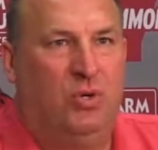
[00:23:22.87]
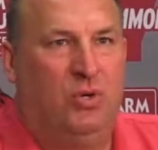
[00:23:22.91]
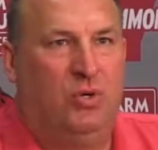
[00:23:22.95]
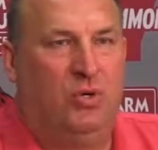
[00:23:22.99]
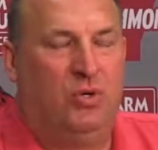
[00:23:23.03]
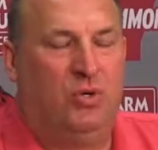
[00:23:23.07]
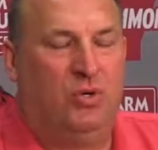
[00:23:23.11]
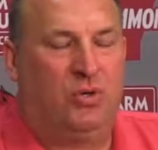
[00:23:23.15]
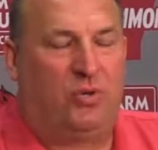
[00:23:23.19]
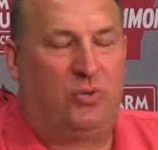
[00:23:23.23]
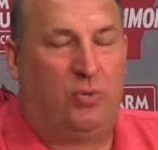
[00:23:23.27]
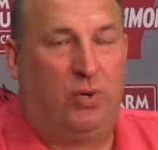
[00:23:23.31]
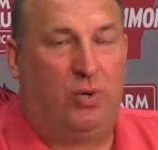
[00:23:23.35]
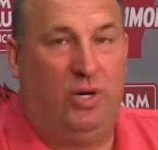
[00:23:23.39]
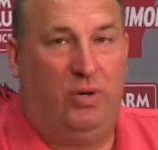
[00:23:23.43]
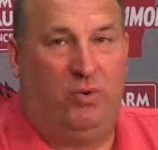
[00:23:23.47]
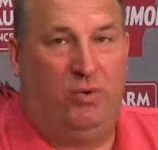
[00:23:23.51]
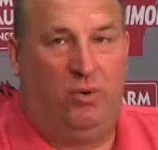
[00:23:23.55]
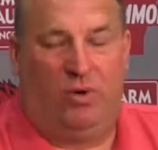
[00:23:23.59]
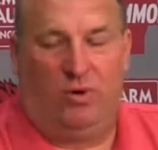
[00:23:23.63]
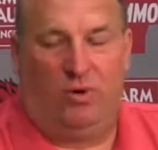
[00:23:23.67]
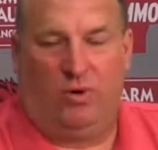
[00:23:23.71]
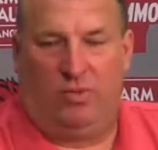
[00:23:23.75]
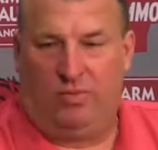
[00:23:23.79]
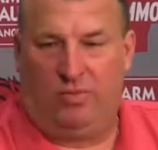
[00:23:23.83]
Three
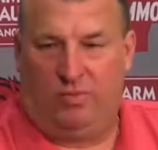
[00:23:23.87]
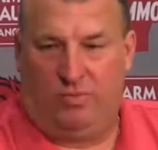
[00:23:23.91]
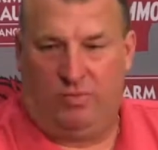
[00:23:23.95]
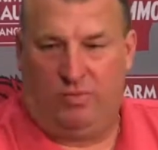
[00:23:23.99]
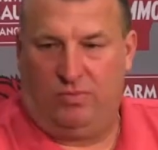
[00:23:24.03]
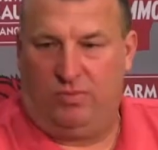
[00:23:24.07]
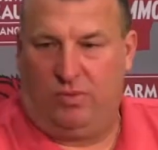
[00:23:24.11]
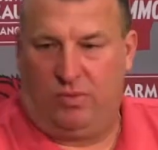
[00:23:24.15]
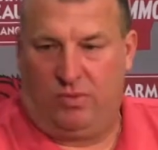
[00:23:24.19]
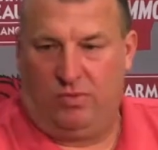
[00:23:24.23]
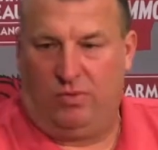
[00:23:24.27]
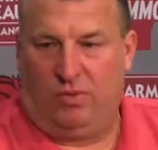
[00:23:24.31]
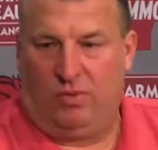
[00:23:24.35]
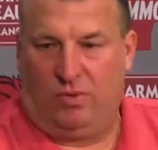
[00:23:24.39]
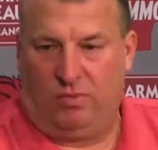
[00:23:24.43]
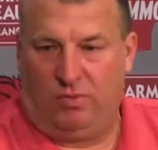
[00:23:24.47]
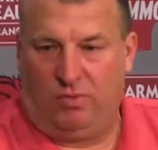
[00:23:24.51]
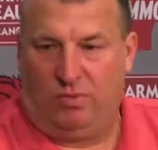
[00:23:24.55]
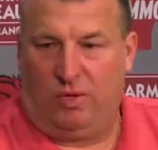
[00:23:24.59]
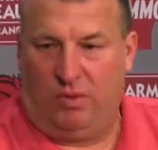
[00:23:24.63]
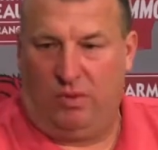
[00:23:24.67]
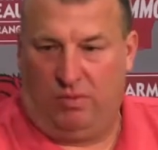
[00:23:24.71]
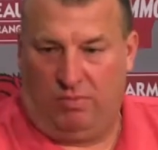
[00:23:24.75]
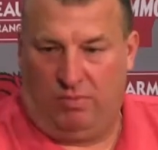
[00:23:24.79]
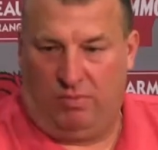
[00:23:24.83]
were
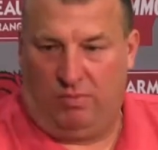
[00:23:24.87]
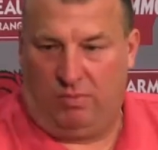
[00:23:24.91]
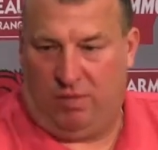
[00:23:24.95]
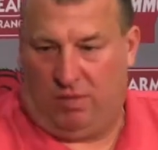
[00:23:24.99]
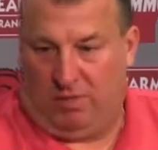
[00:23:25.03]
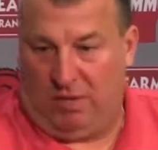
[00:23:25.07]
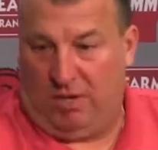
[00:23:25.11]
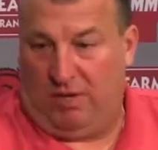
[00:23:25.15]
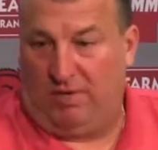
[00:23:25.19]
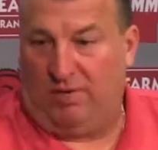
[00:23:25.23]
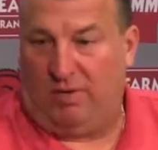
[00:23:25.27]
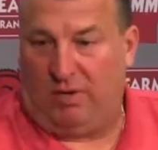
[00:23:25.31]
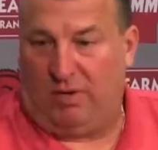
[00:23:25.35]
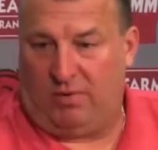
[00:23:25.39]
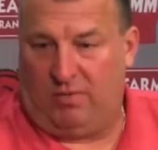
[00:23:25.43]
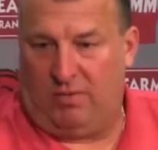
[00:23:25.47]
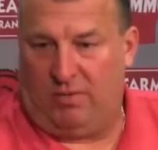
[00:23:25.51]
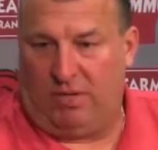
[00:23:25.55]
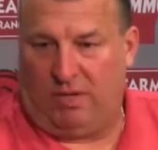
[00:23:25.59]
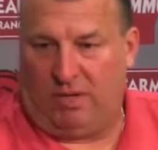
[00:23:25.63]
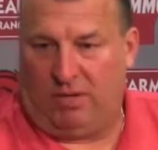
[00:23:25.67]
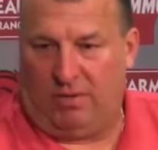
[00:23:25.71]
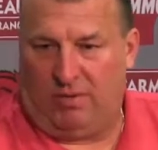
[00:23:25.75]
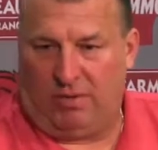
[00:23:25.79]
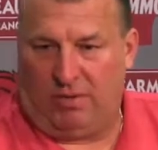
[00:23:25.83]
above
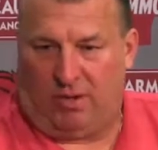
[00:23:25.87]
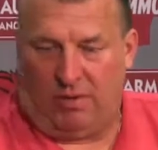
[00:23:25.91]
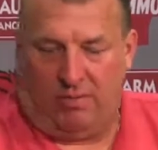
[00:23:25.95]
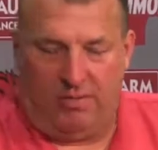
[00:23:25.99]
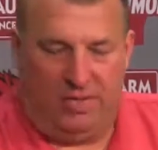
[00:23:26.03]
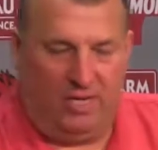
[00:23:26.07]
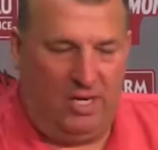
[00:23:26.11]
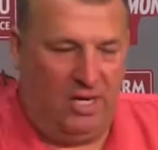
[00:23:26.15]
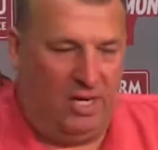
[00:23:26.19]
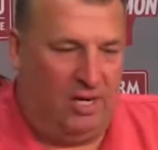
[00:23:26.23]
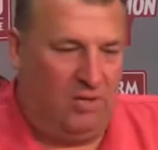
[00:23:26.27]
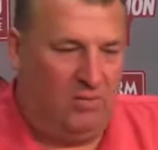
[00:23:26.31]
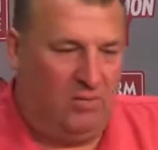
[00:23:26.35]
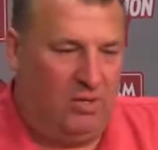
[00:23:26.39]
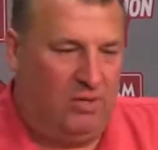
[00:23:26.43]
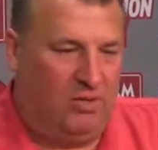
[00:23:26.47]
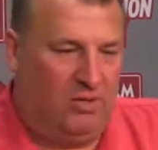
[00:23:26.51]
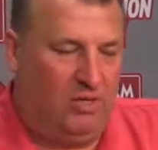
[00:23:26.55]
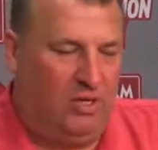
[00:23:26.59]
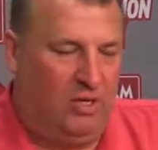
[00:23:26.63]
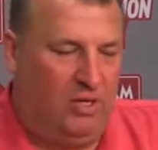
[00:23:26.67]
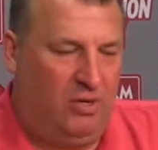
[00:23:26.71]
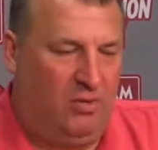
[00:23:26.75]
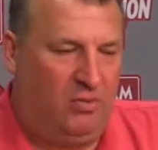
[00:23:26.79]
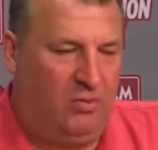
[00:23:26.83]
or beyond what, you
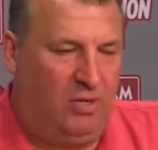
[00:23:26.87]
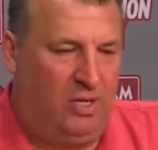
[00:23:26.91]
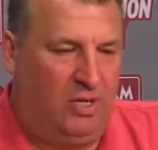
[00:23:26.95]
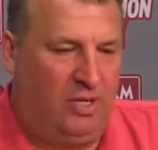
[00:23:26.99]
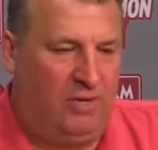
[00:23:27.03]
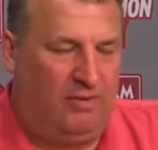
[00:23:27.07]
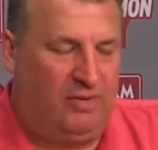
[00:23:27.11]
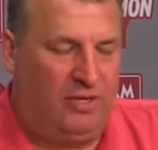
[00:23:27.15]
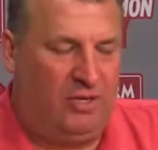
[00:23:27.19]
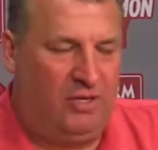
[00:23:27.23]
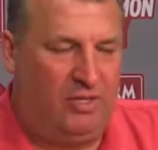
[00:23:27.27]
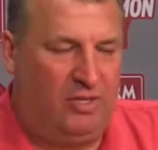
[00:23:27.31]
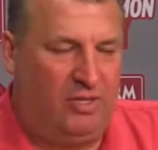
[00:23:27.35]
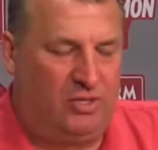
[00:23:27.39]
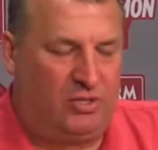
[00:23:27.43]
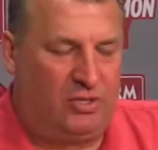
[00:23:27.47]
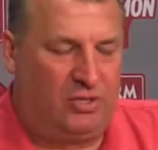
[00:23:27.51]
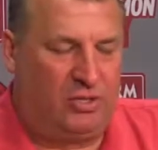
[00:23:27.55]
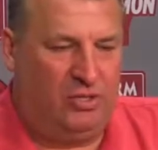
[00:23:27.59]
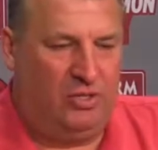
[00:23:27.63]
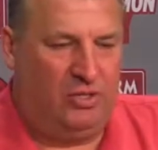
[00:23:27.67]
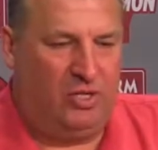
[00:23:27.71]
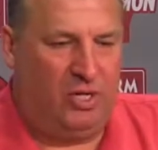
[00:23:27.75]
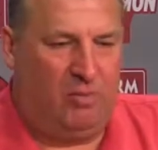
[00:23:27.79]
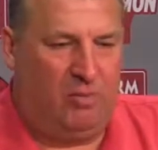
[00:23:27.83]
know, we have a
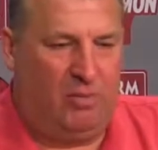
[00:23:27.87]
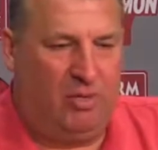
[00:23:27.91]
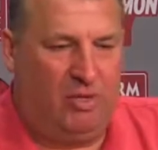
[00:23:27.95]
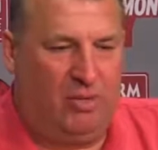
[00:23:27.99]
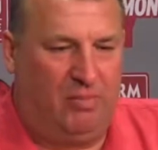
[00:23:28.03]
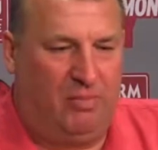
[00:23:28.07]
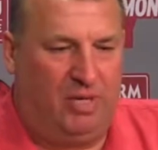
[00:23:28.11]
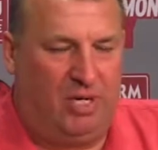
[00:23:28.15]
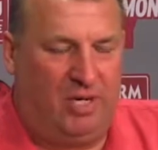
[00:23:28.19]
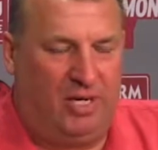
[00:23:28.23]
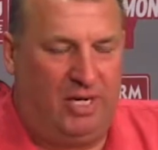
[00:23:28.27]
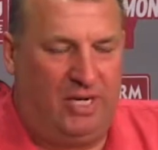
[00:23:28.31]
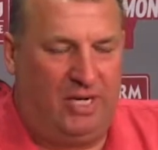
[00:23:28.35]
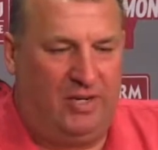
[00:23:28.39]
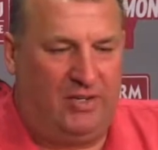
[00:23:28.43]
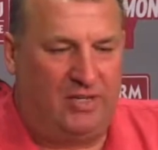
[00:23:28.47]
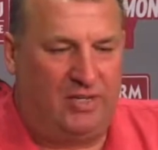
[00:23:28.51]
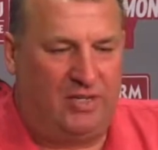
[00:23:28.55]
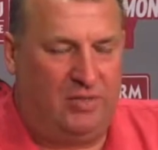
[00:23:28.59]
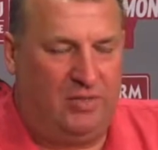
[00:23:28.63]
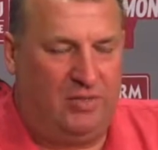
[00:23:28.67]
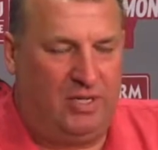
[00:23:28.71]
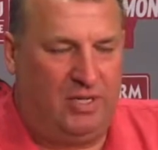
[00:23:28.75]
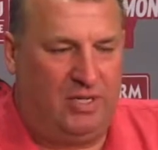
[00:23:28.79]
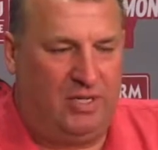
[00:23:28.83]
certain number that Barry gives them
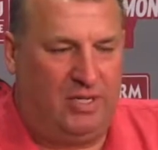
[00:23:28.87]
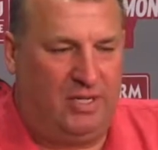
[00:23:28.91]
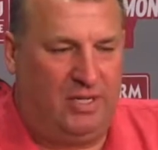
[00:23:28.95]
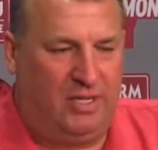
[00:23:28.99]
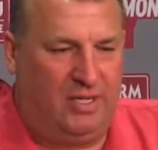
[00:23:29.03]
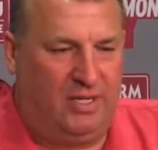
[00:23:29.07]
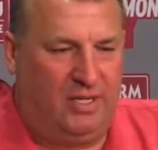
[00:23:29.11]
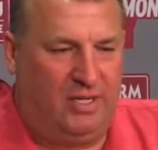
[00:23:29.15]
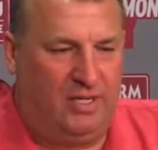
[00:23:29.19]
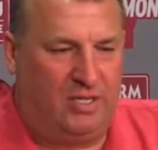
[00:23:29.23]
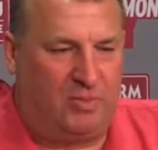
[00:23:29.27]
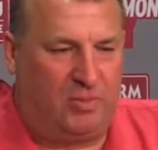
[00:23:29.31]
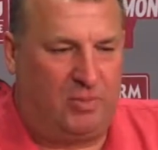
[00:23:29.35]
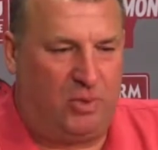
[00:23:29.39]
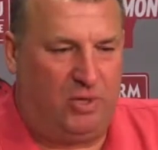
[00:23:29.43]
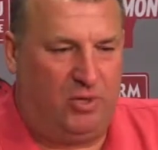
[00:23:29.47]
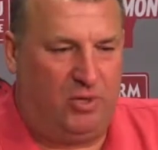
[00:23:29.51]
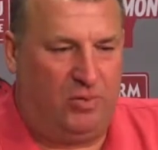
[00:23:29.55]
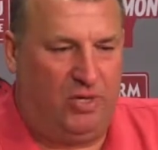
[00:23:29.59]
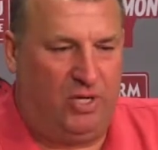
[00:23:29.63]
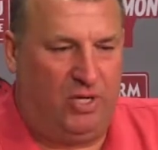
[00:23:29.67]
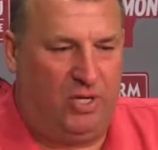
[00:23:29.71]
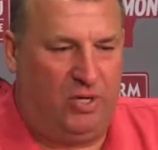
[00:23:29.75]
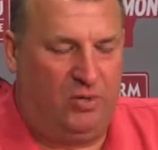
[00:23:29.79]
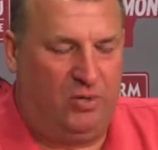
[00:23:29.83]
that is pretty
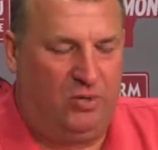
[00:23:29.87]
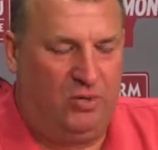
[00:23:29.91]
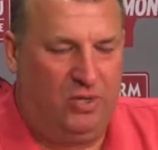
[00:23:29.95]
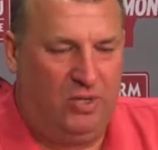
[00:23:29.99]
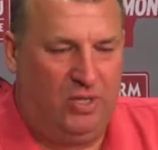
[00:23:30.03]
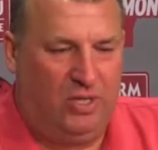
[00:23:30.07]
real.